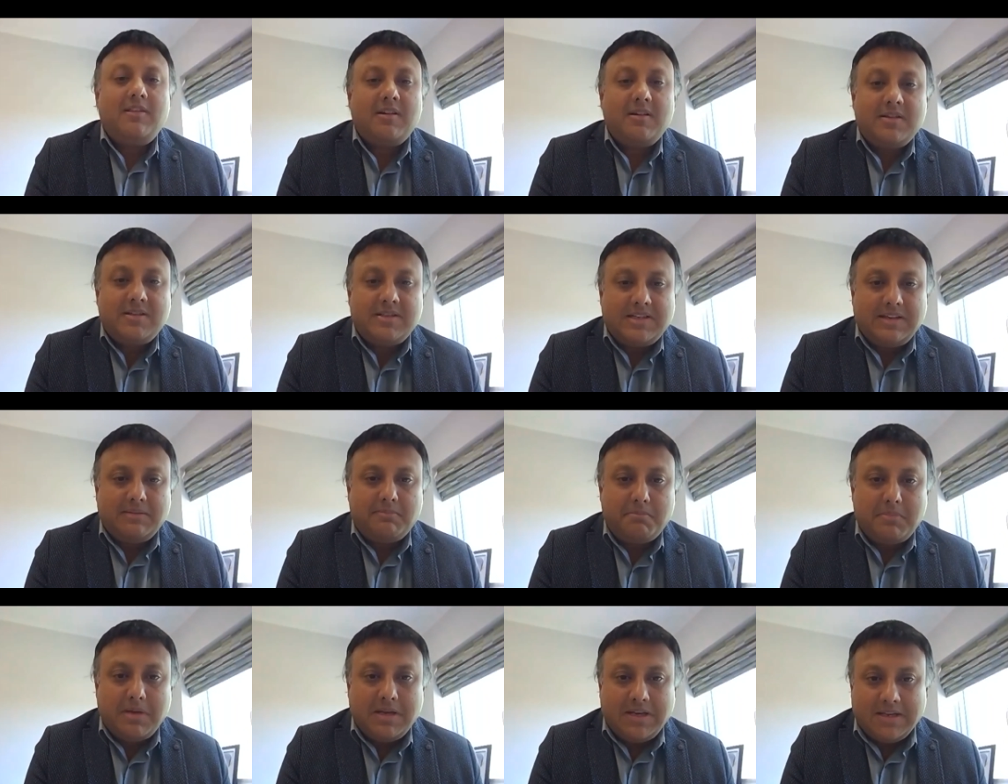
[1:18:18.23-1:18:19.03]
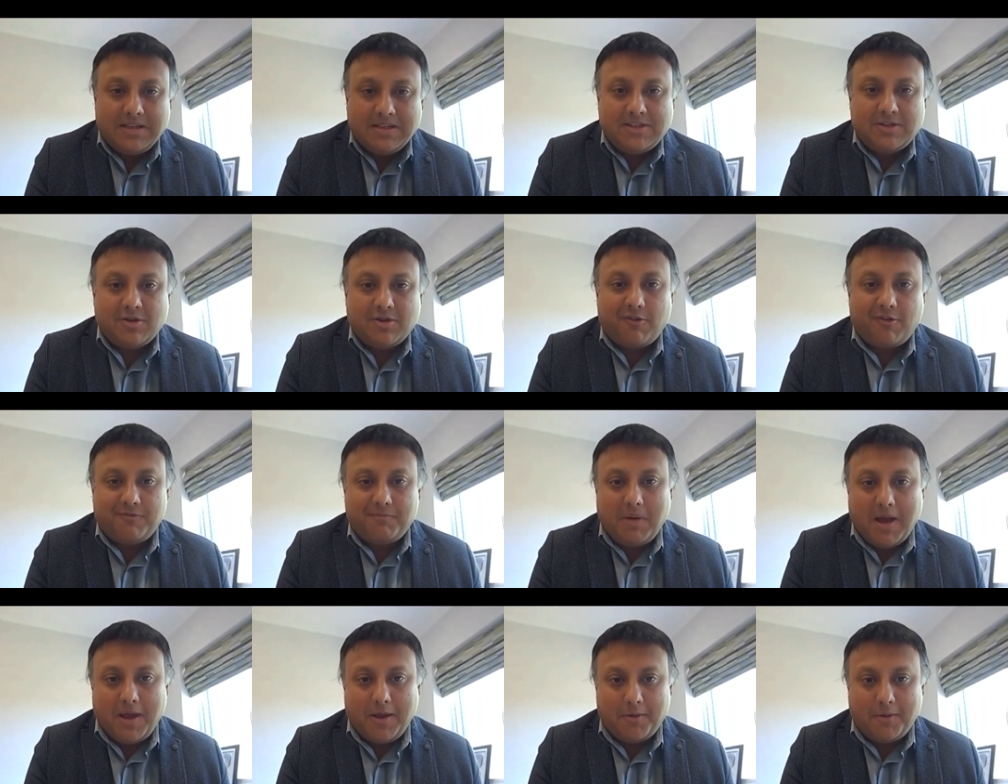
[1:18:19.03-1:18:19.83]
30 minutes of
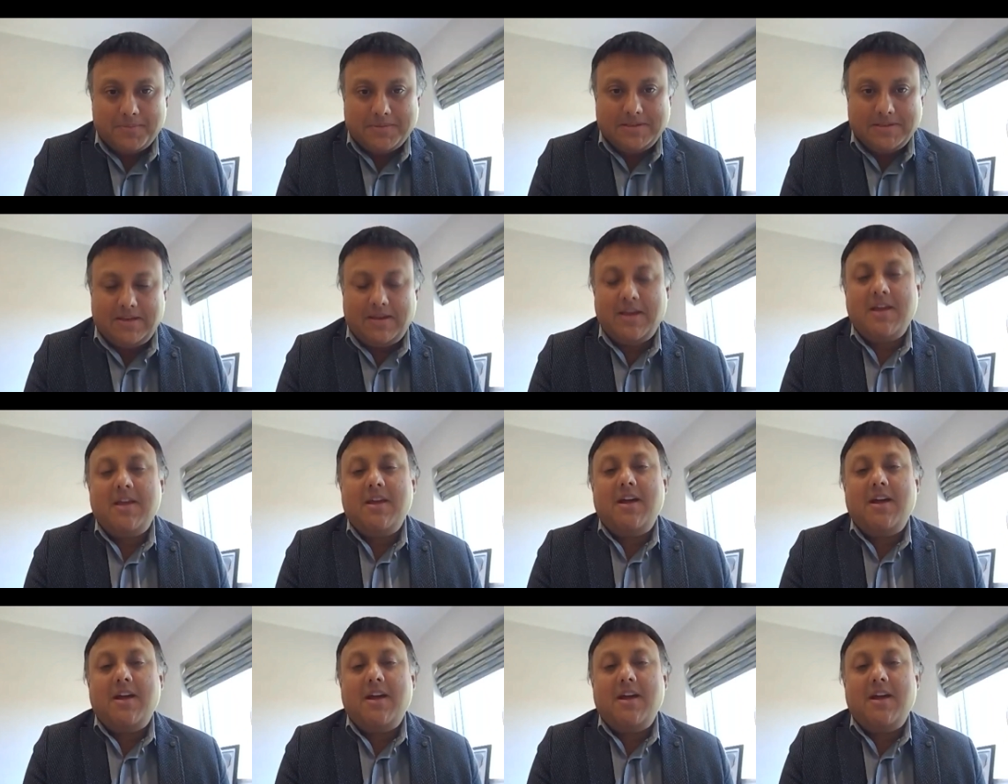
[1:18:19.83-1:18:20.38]
biopsy.